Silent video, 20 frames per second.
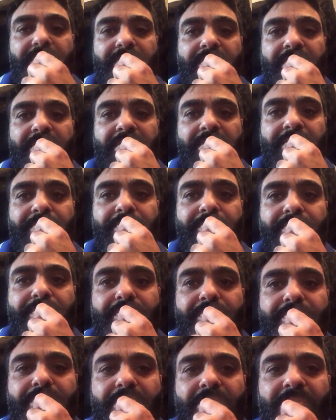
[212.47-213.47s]
on
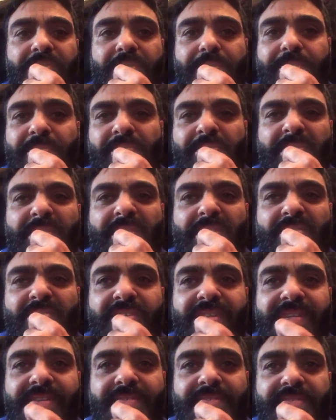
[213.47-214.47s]
top of one of the
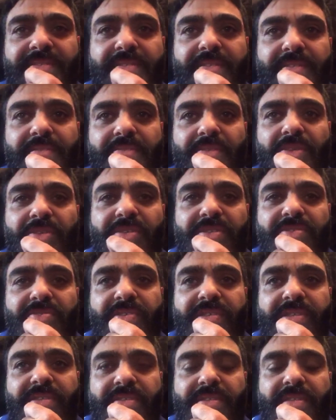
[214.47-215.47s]
trainers, Conor's
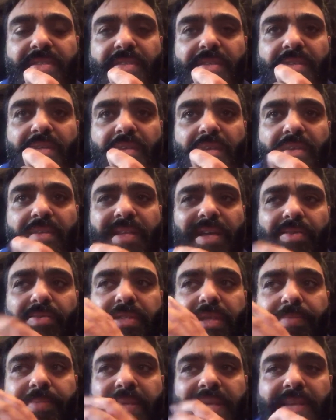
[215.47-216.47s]
trainers. That was
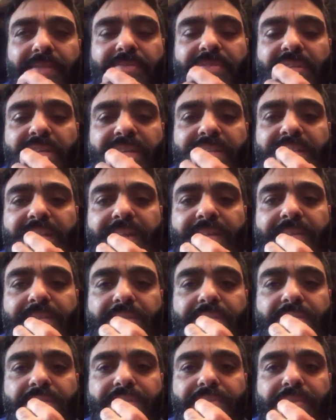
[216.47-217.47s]
happening outside. That had
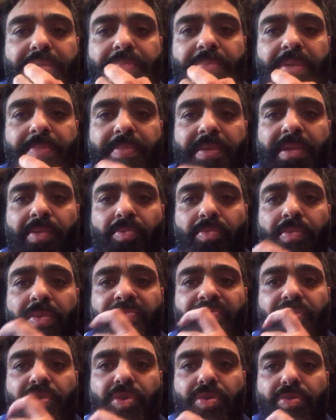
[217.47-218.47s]
nothing to do with Khabib. And then
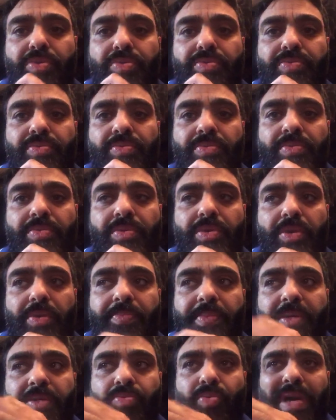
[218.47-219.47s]
if you look,
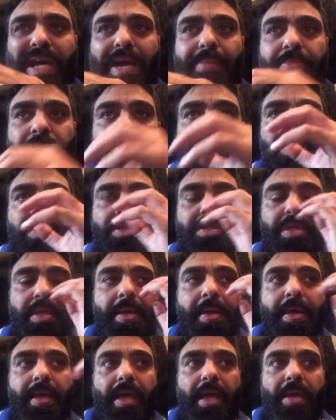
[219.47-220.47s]
because what happened was
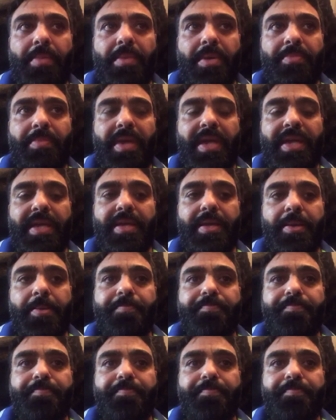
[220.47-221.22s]
MMA,